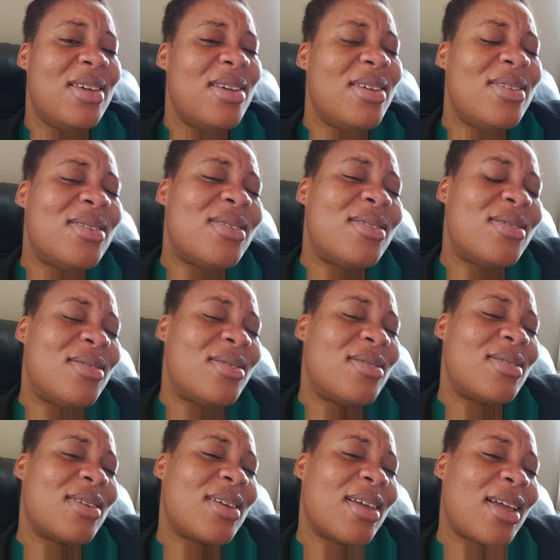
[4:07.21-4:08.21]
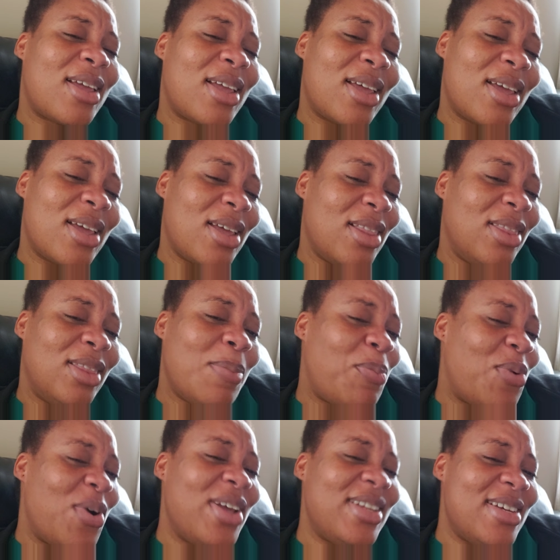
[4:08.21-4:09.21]
is the
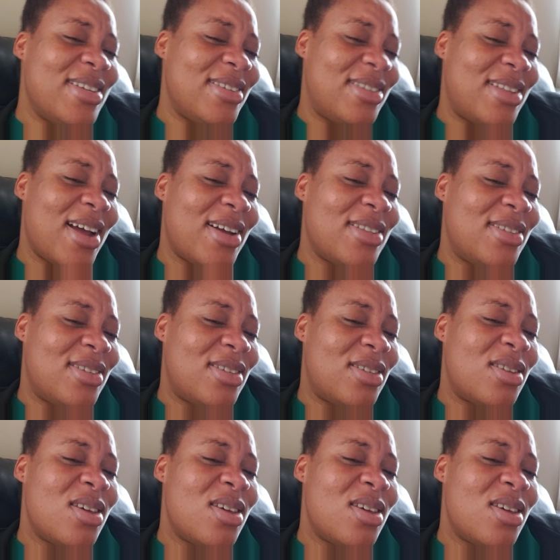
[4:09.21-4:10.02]
point is that